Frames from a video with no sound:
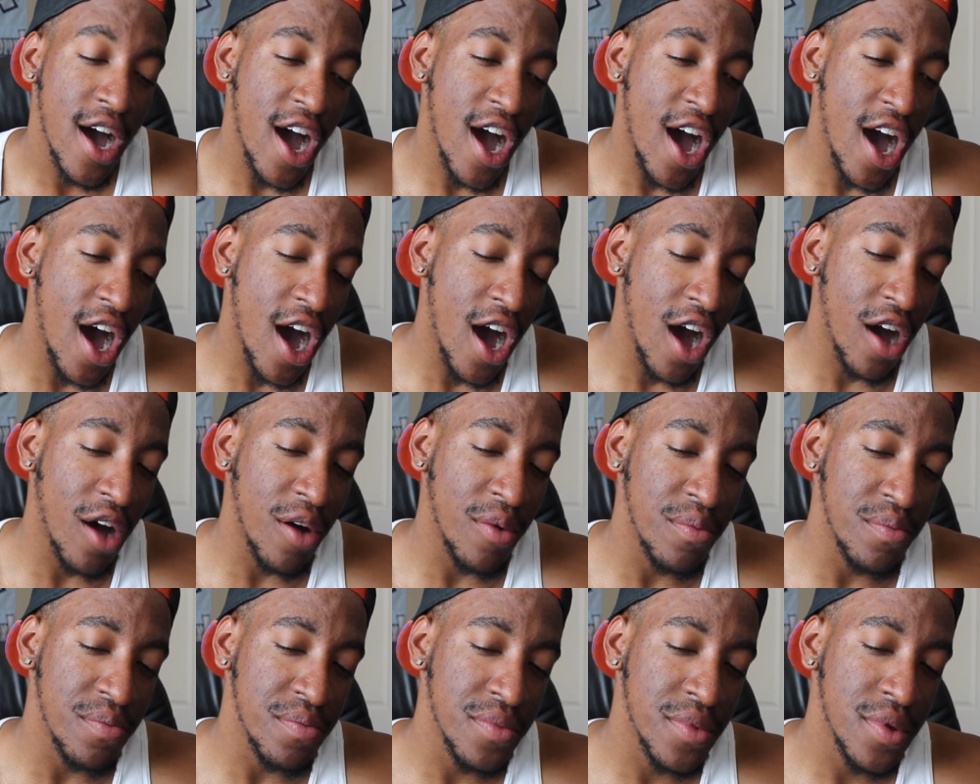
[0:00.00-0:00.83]

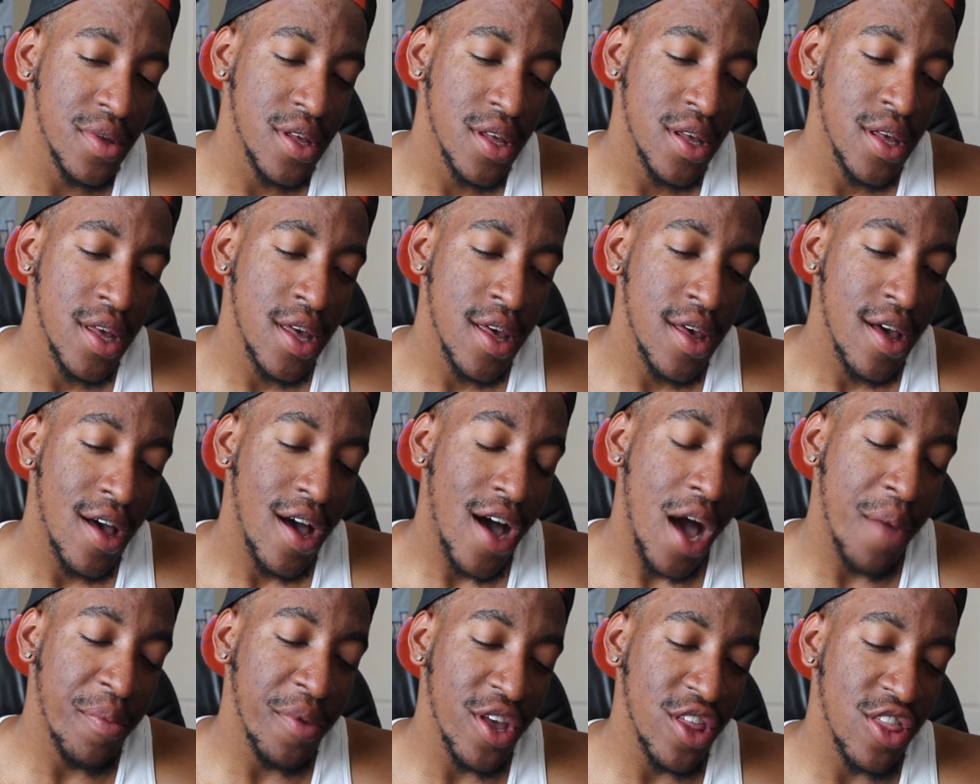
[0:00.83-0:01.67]
I
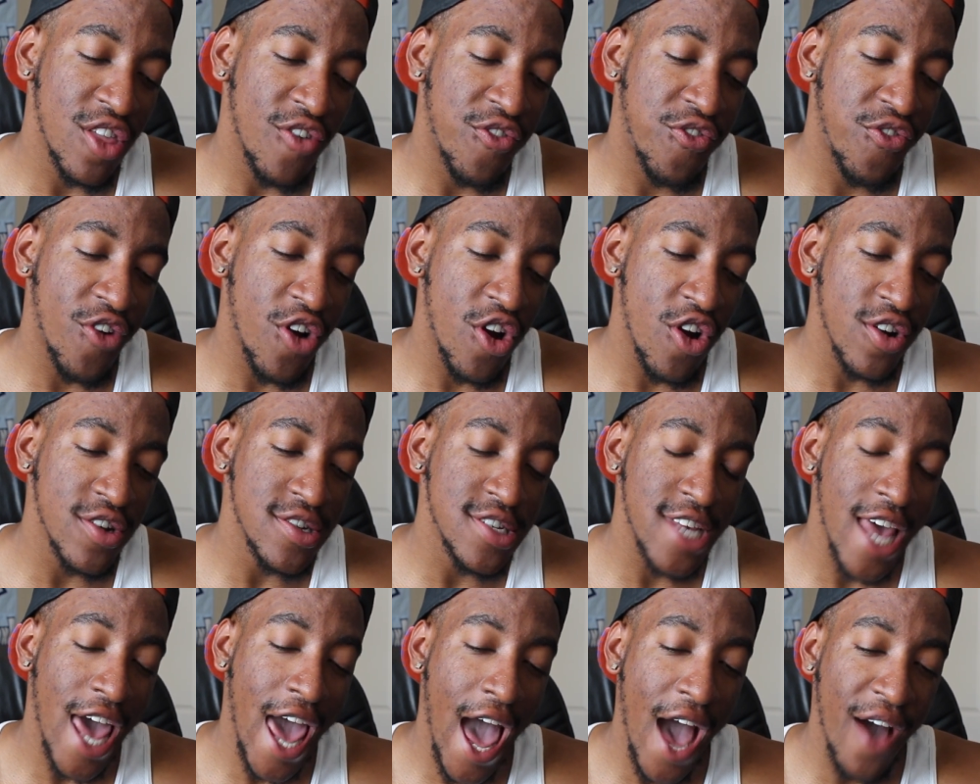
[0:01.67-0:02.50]
mean the
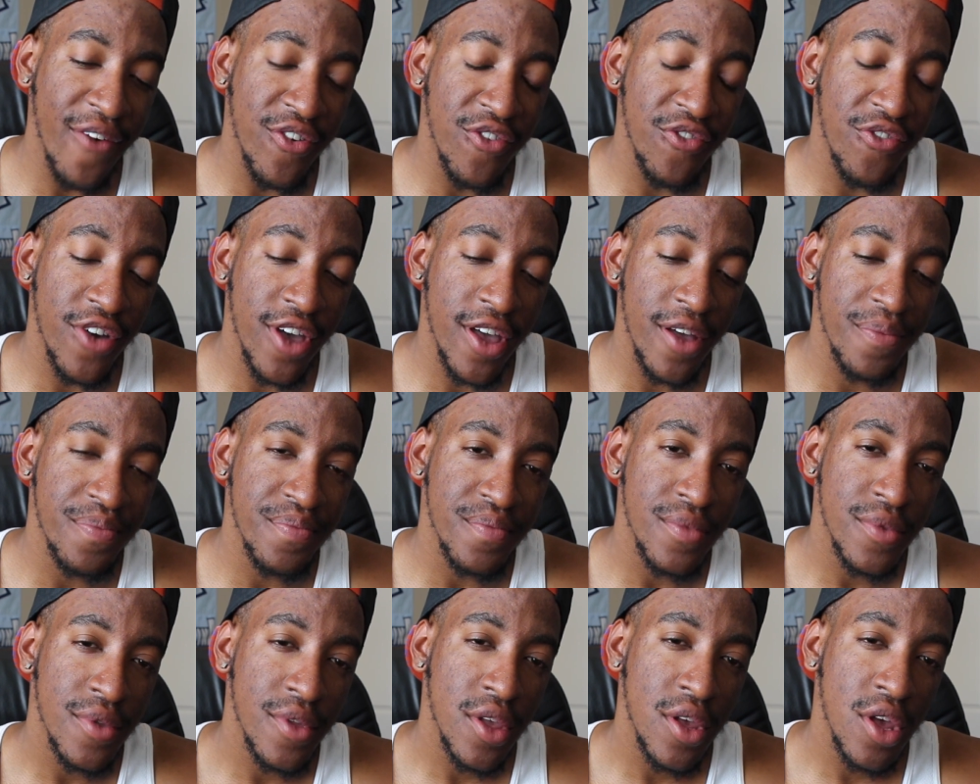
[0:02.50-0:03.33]
first half of it
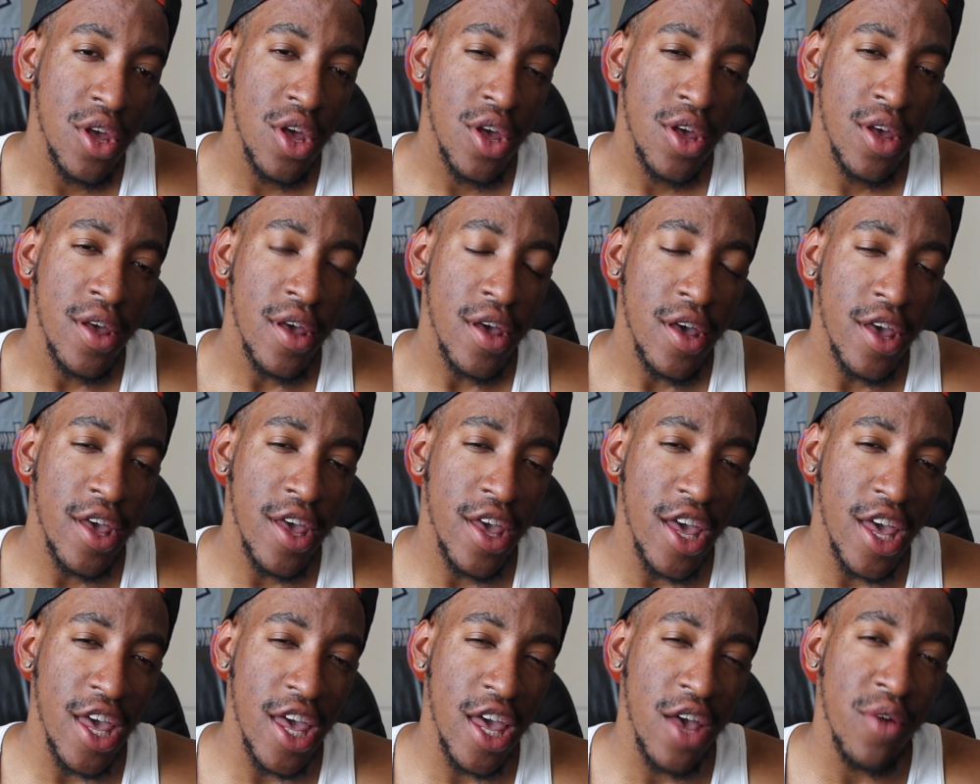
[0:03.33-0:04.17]

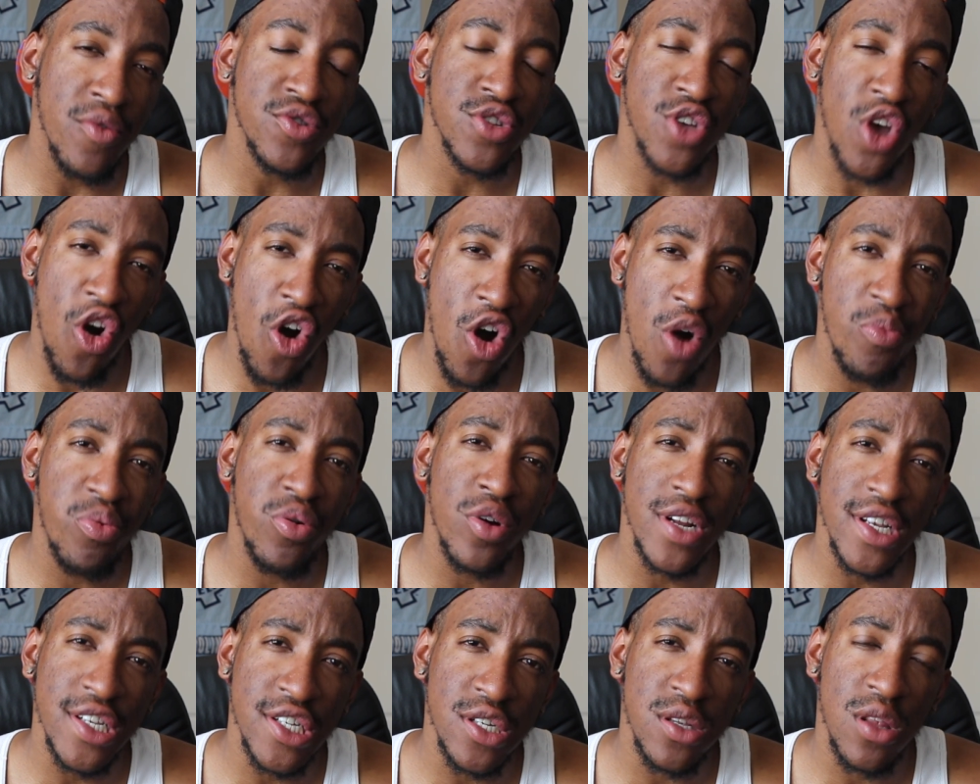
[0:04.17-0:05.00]
was going
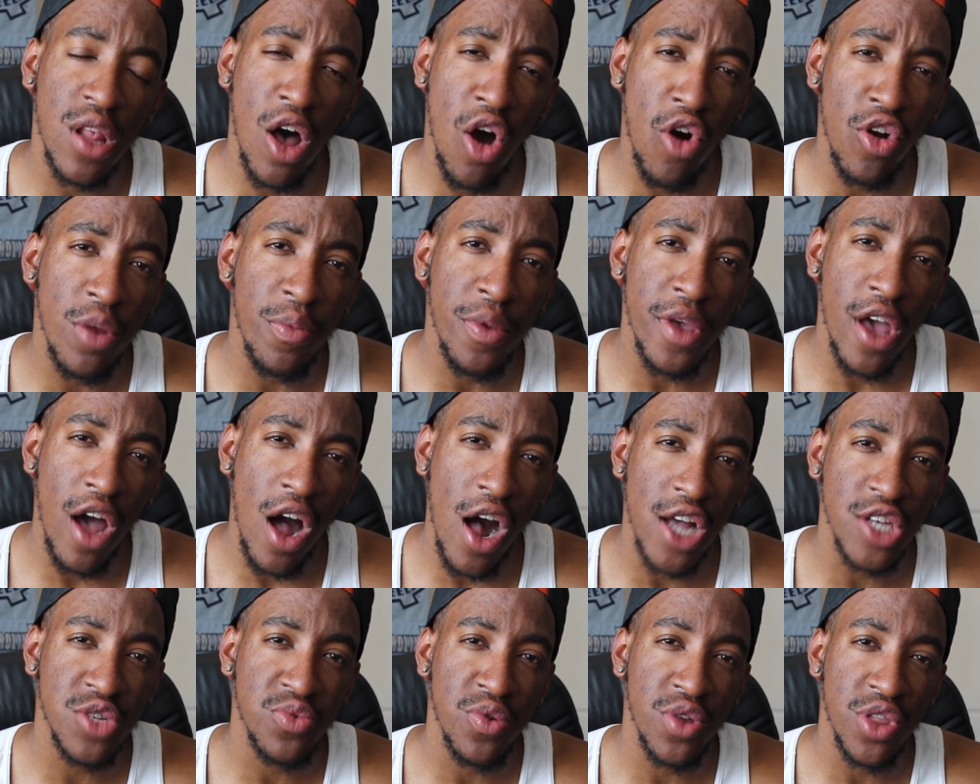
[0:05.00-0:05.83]
pretty slow, to be
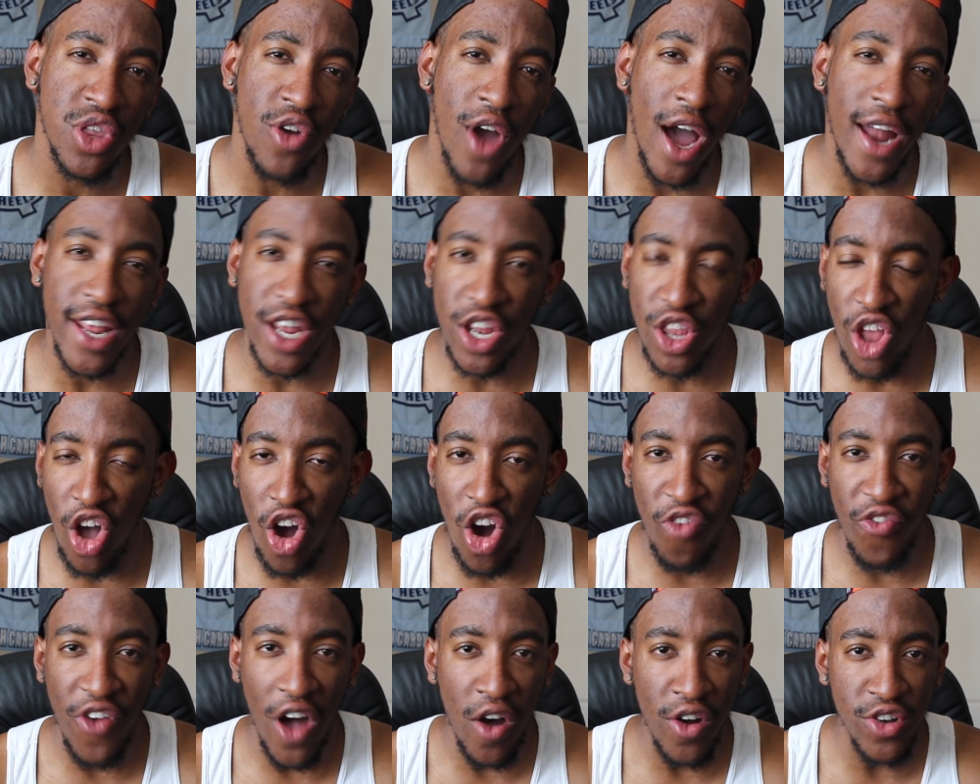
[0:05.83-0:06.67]
honest with you. I didn't
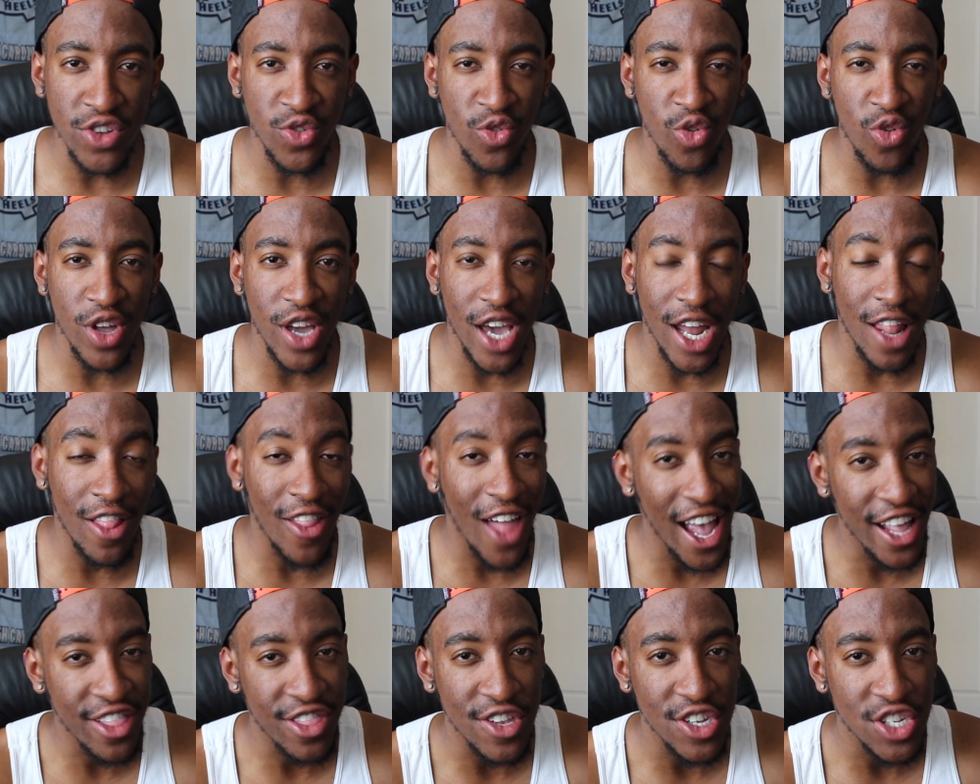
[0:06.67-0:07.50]
know if I was really gonna
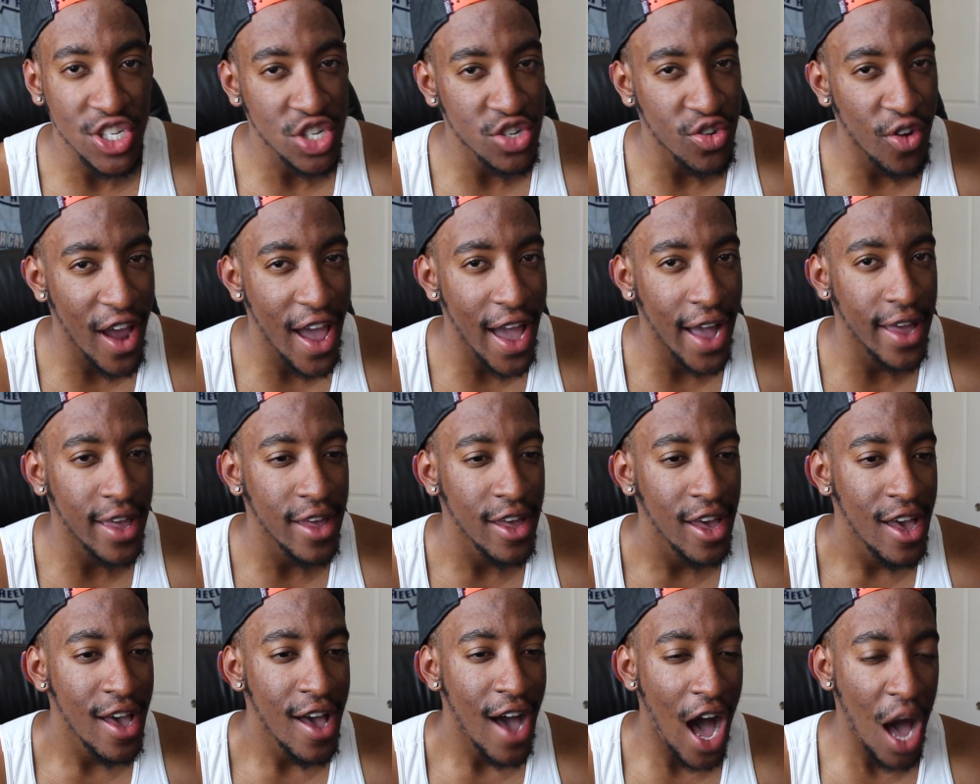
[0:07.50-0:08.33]
like this track.